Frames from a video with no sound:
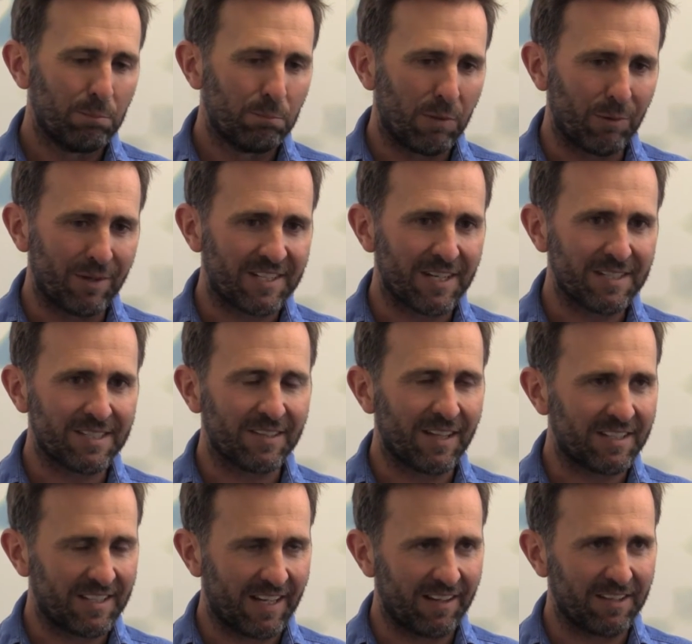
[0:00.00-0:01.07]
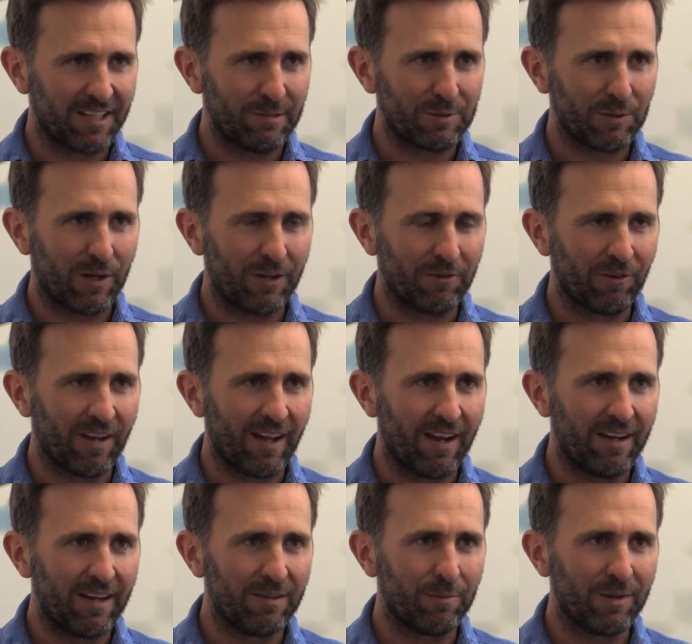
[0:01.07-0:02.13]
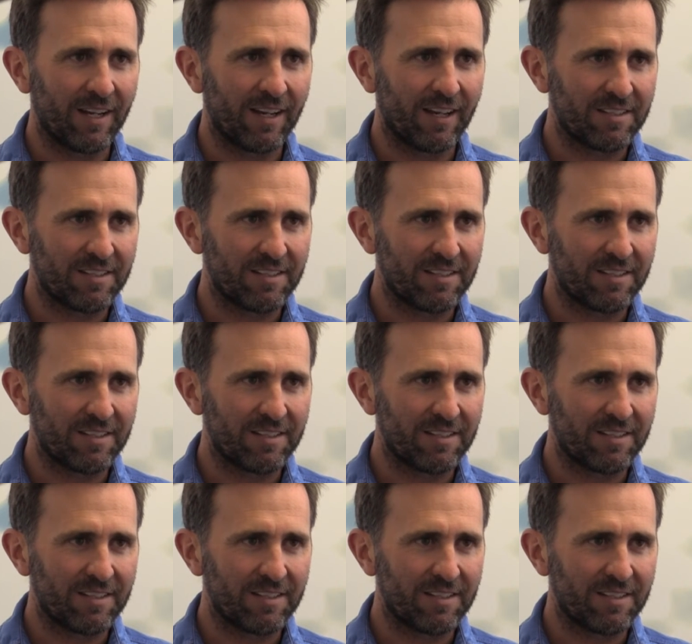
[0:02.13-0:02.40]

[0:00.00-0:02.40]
But we tested that down deep to 180 and we had